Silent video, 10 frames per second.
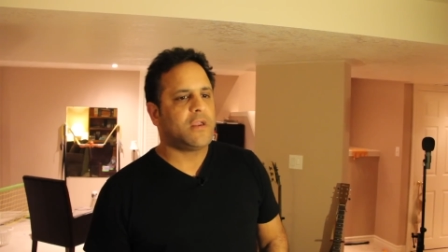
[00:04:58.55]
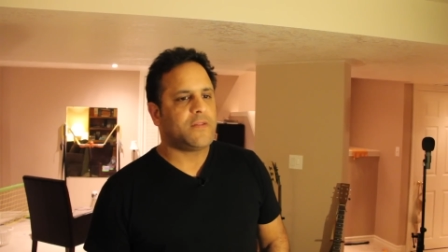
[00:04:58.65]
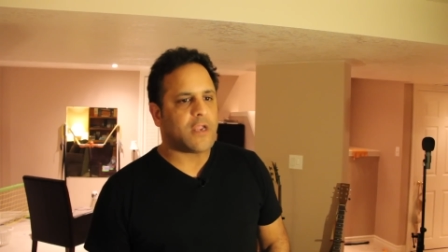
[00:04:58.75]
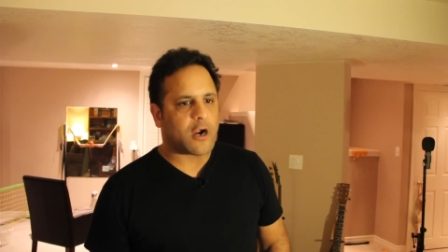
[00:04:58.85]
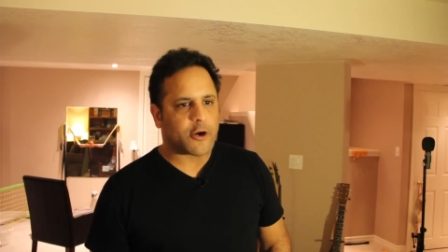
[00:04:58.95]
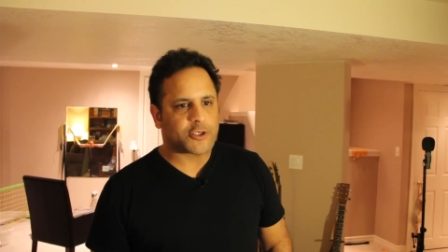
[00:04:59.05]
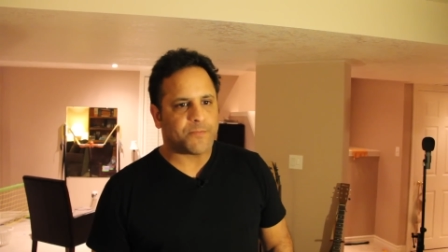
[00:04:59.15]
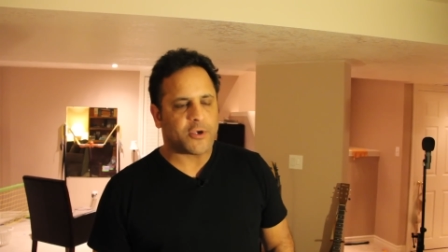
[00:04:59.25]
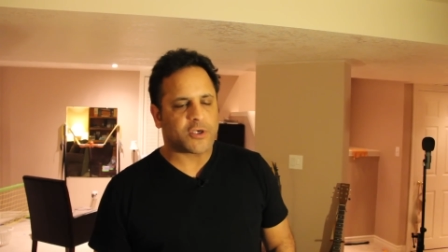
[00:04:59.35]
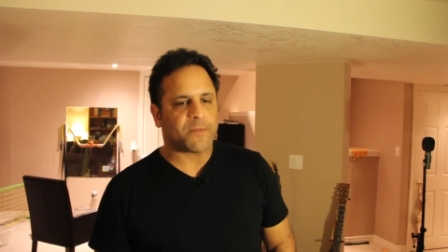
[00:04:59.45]
the
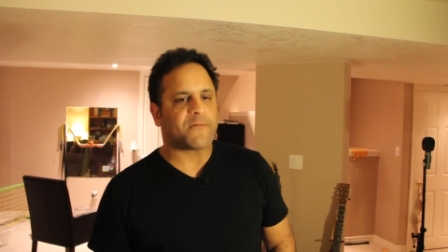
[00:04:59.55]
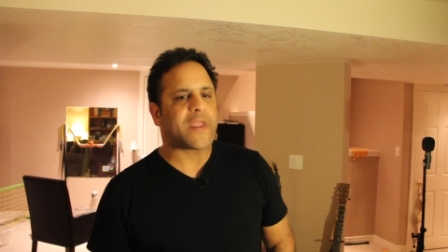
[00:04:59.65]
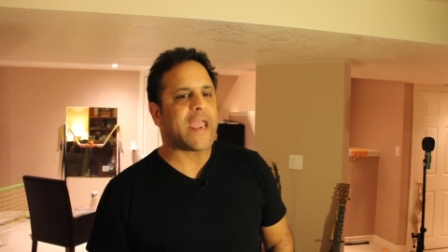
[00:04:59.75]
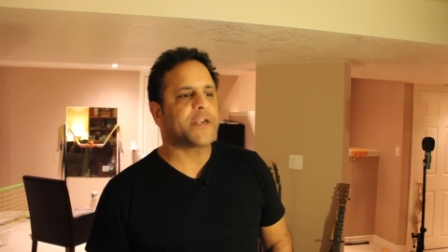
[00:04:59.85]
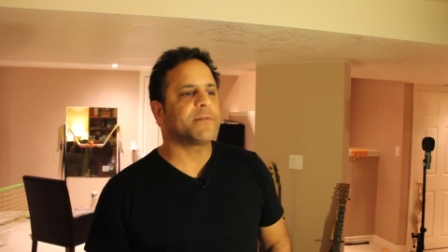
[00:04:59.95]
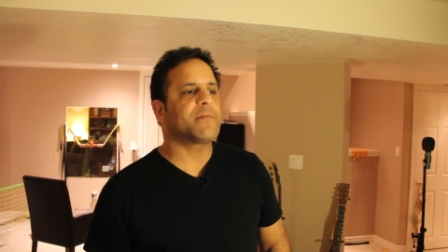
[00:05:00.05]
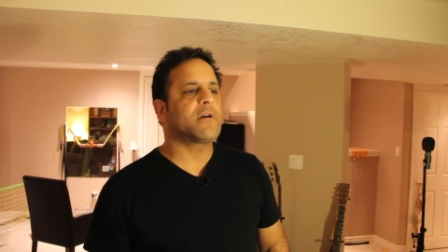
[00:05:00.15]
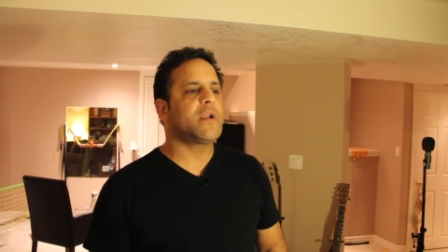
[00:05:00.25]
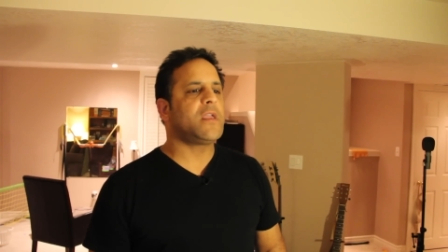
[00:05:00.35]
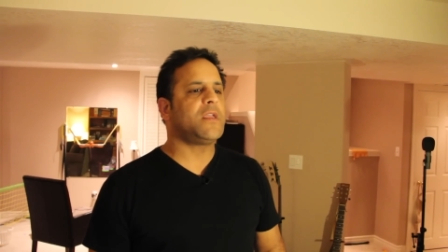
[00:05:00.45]
Archbishop of
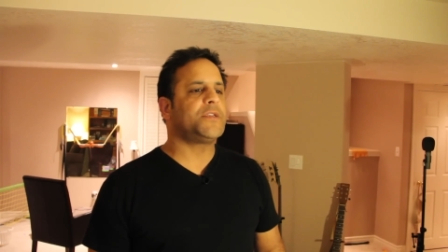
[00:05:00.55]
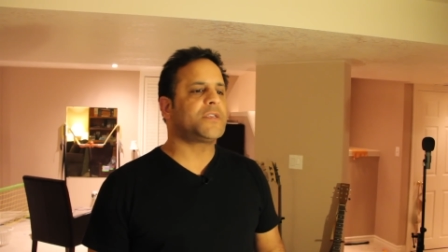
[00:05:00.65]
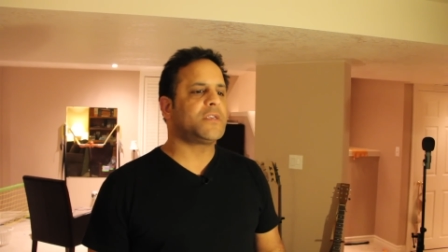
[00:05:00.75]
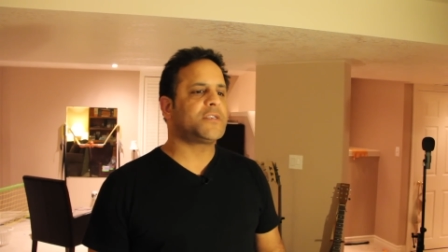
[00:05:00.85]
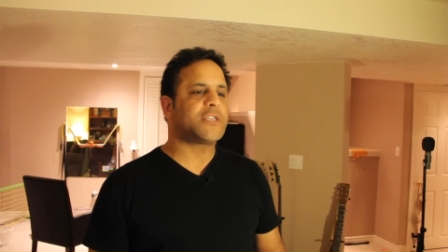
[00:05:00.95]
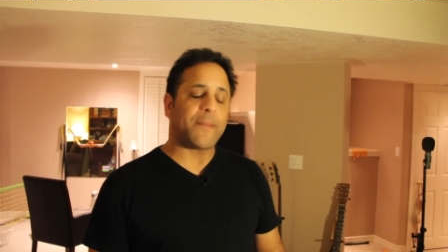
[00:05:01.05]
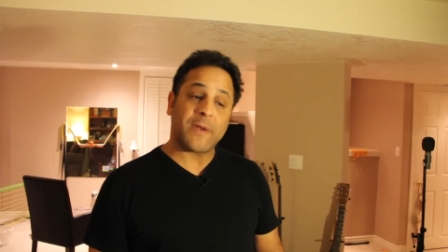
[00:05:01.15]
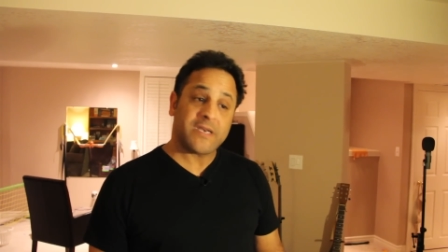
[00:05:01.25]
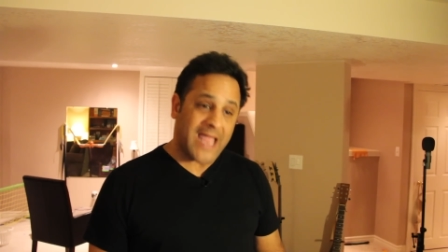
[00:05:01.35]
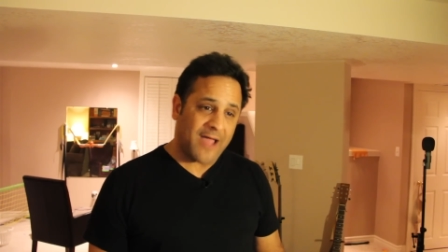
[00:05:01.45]
Canterbury is
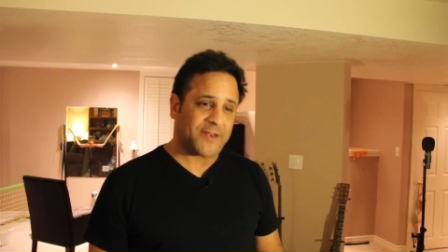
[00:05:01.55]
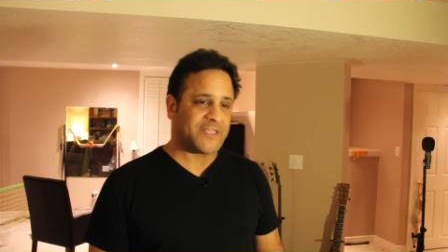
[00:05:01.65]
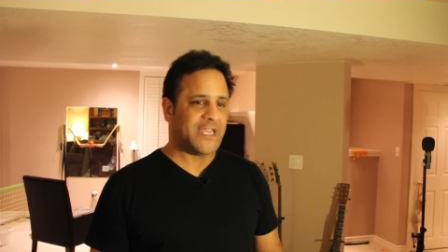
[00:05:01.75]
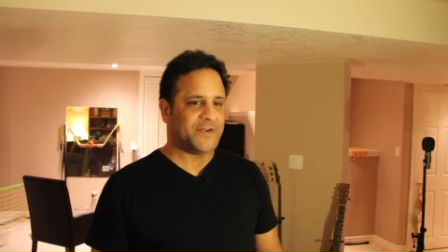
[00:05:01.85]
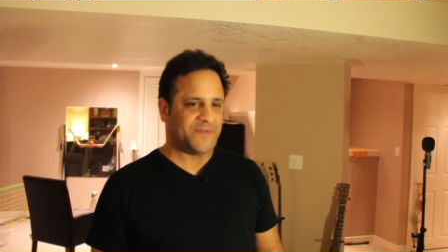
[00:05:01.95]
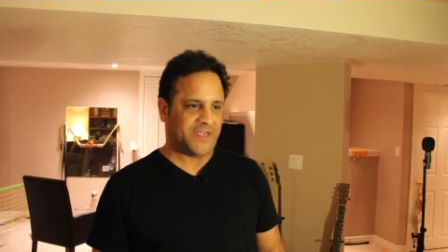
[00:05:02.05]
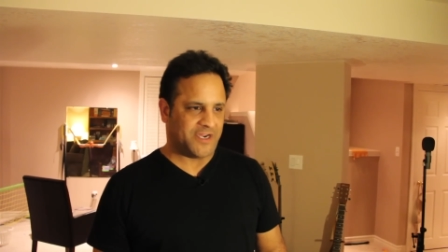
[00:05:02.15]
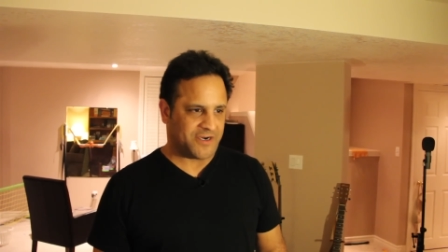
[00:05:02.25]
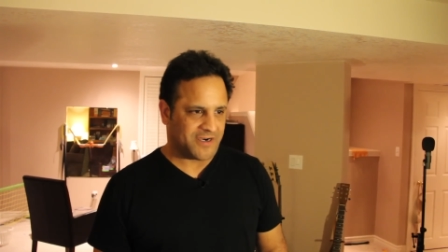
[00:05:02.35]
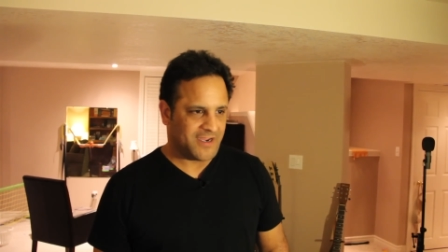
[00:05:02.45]
stepping down at the end of the
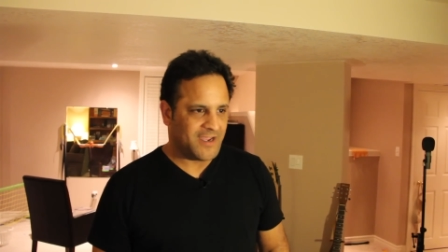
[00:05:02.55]
year.